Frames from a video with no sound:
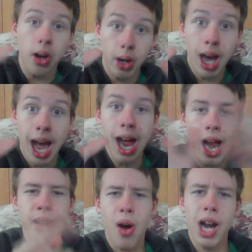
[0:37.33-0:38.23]
Okay.
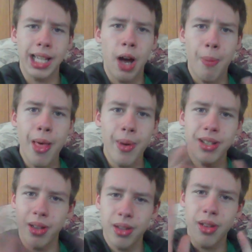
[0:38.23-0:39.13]
I know how to count, by the way.
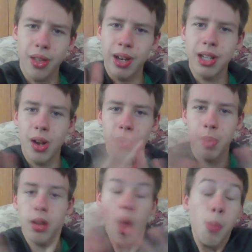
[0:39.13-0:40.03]
Just letting you know.
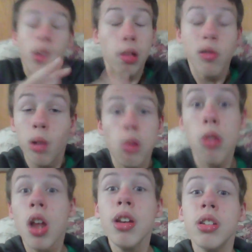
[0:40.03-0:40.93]
But stop the
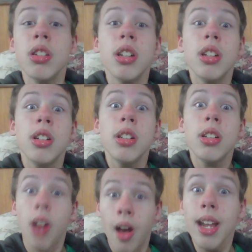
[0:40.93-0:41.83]
scene,
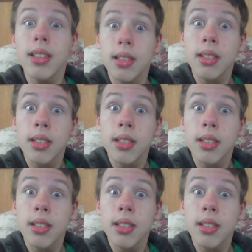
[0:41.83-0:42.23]
right?